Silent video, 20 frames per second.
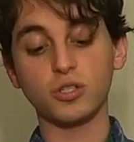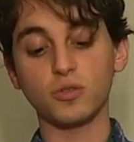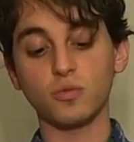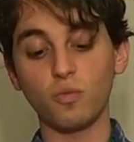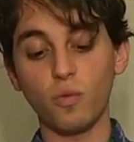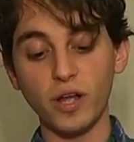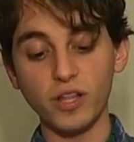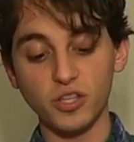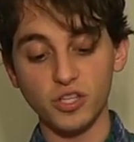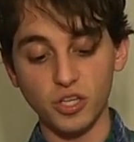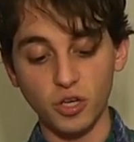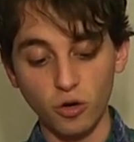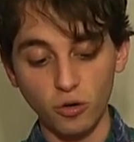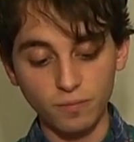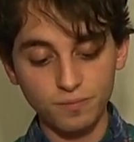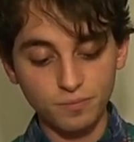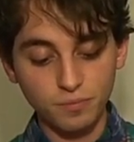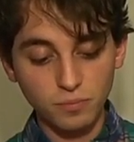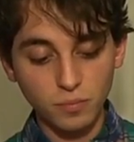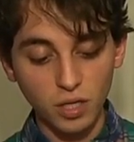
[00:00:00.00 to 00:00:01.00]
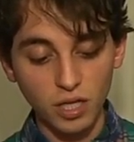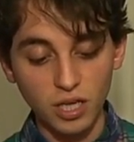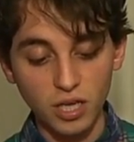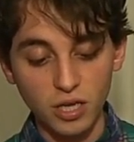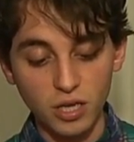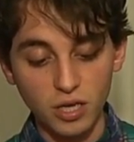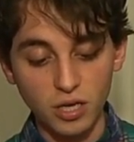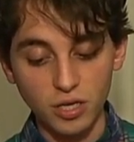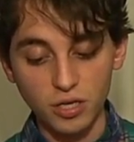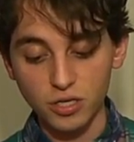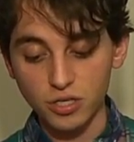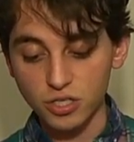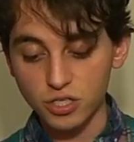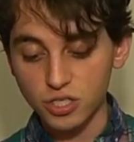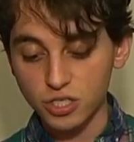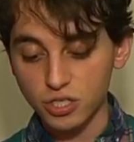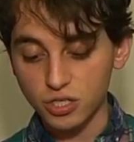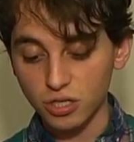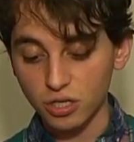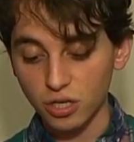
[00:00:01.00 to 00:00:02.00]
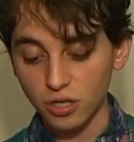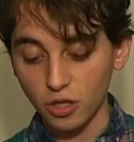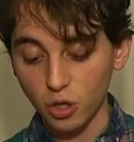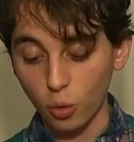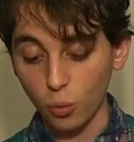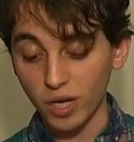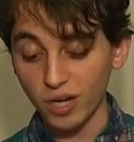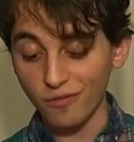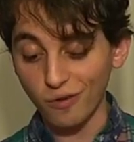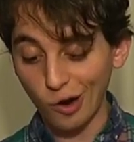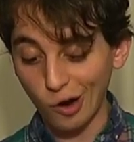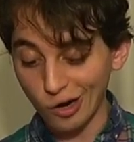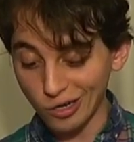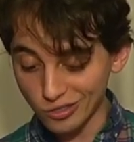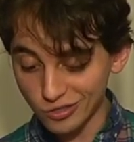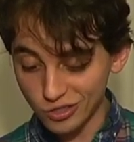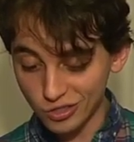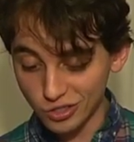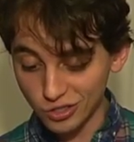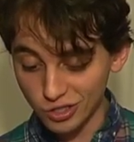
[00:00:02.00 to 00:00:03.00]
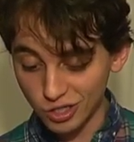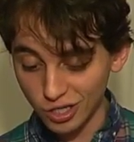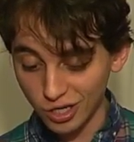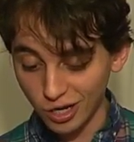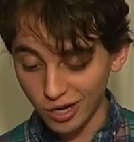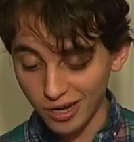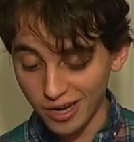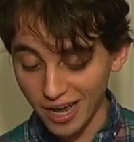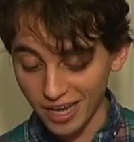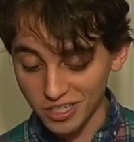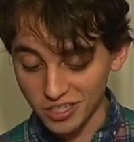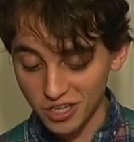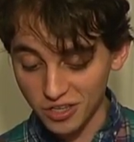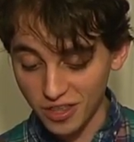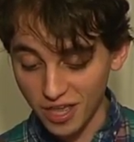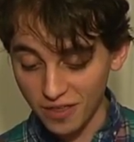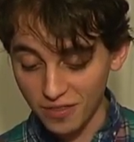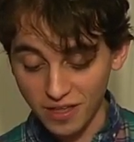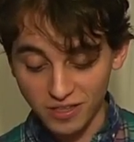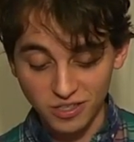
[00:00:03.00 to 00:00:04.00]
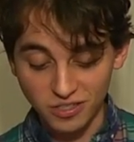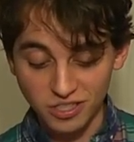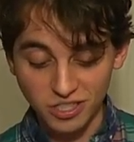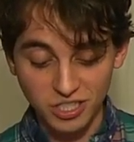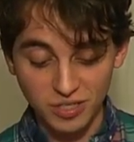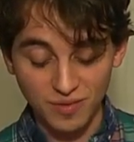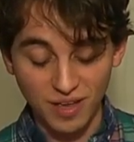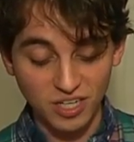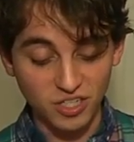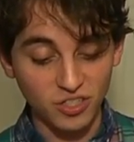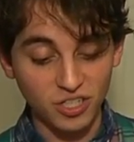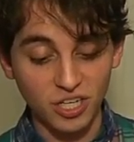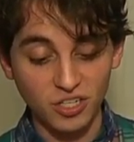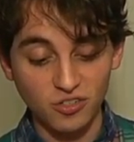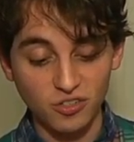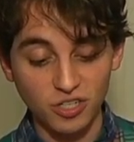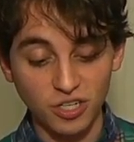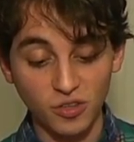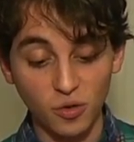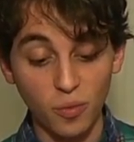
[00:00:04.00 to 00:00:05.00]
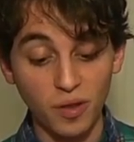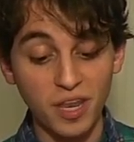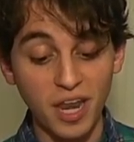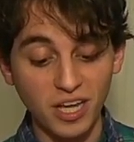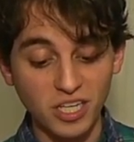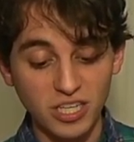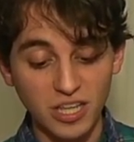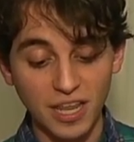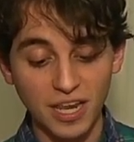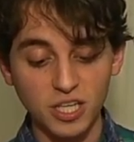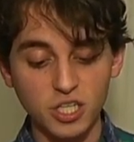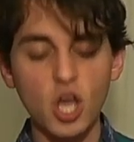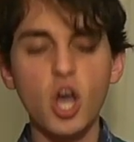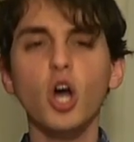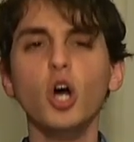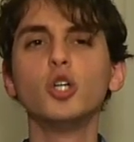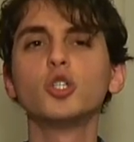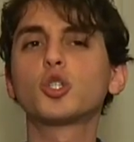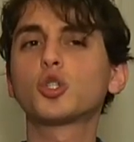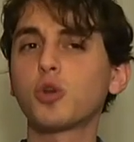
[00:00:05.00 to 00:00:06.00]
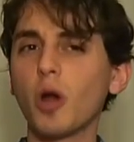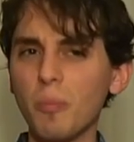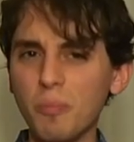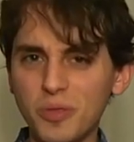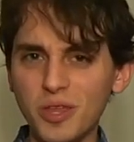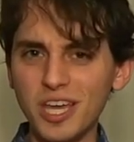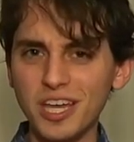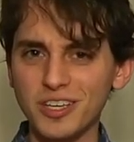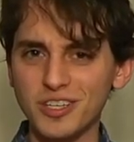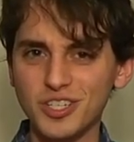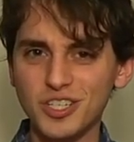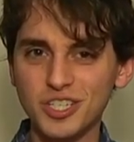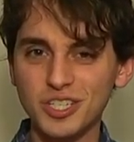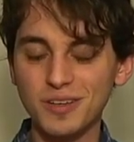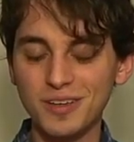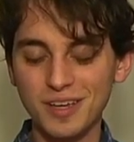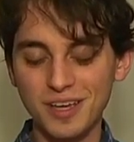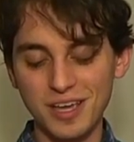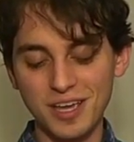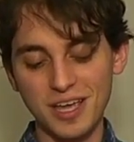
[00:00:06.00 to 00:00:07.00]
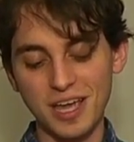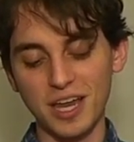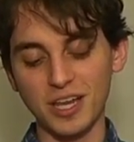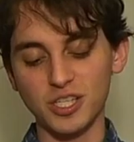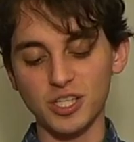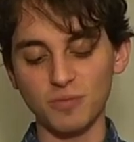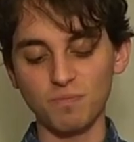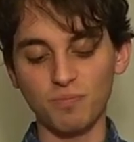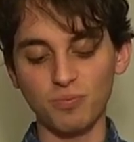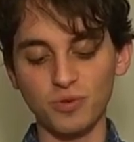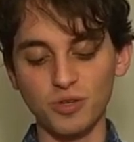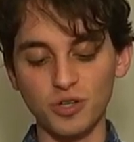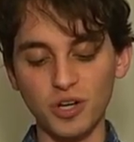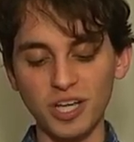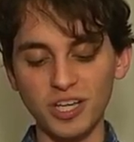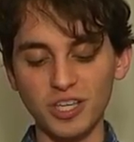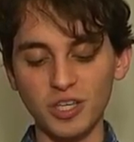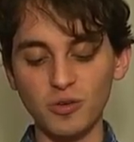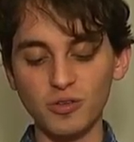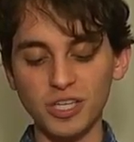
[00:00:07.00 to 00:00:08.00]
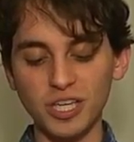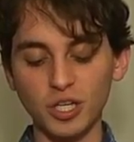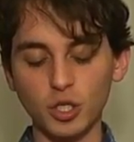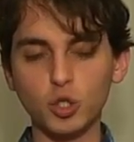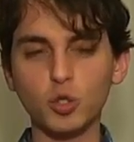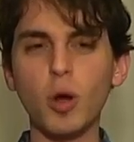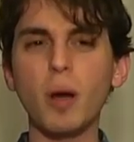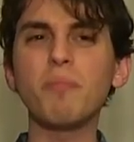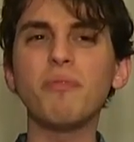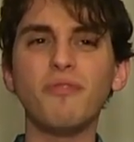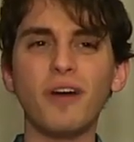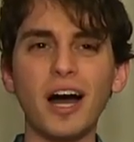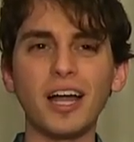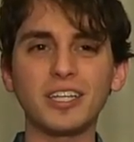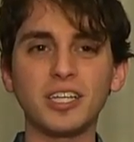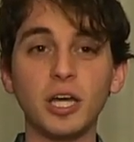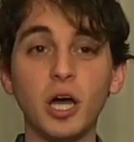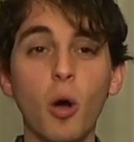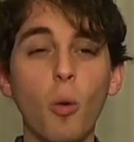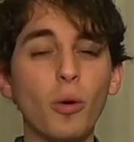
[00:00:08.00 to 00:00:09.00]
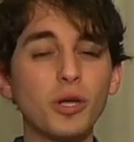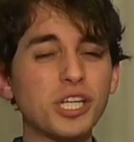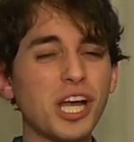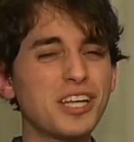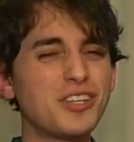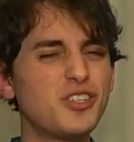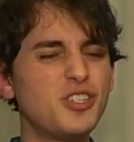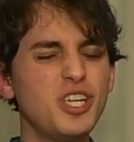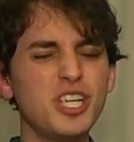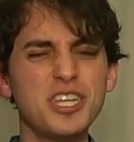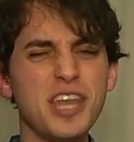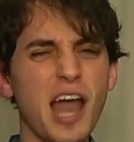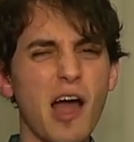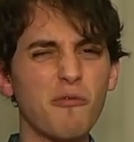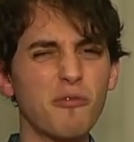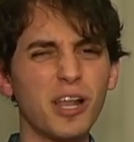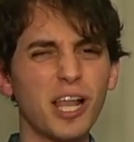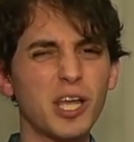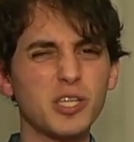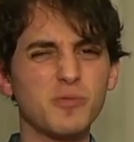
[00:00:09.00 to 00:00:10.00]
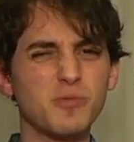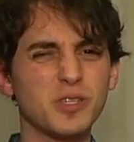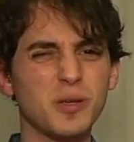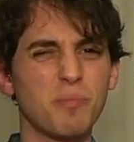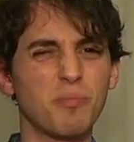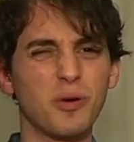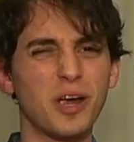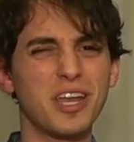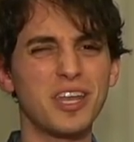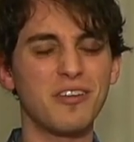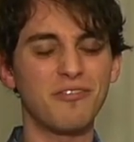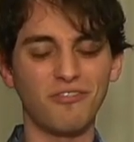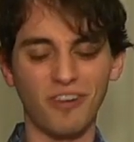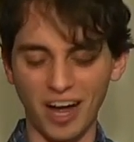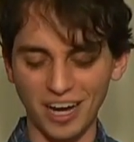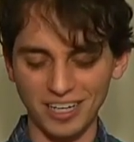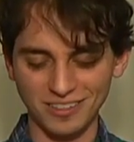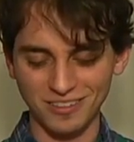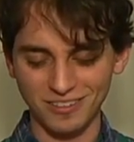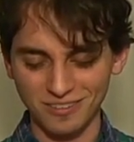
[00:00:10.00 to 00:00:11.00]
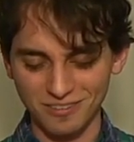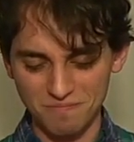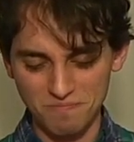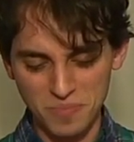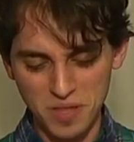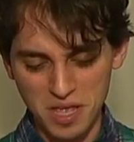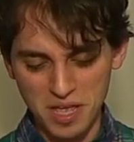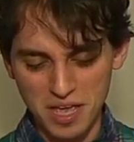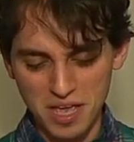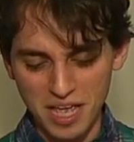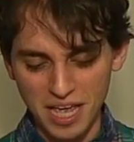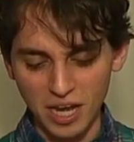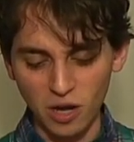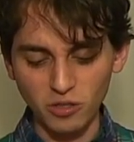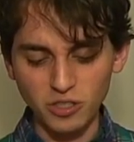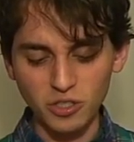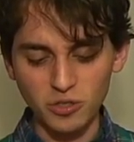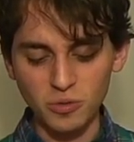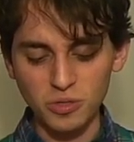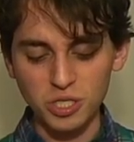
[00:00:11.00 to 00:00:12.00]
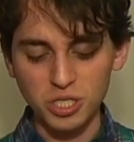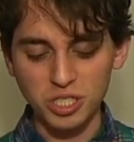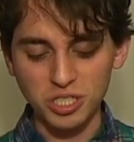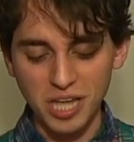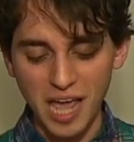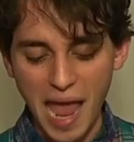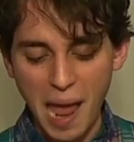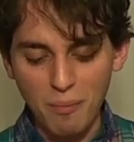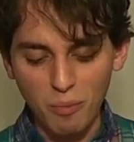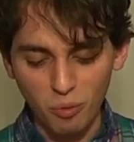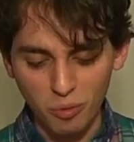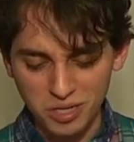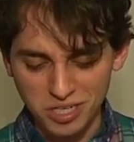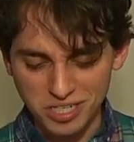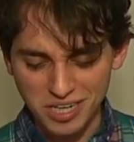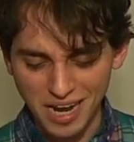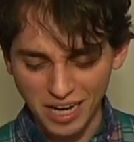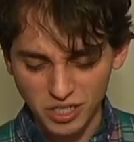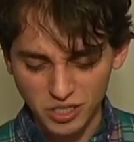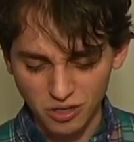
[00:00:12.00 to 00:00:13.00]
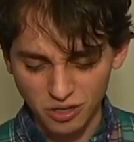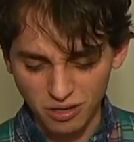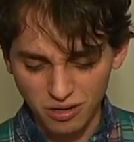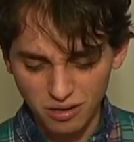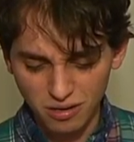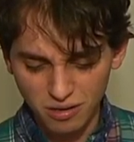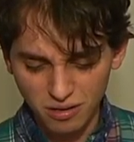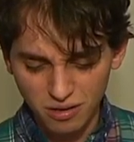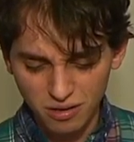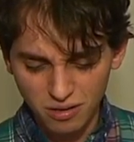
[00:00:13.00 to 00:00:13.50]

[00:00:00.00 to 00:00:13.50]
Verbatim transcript: went to is uh, the Queen of Hearts. Uh, next to that, that doesn't seem actually interesting. The one next to that is Trump This, and it's a drink using Trump Vodka, which I did not realize was a brand of vodka. It also uses tamarind nectar,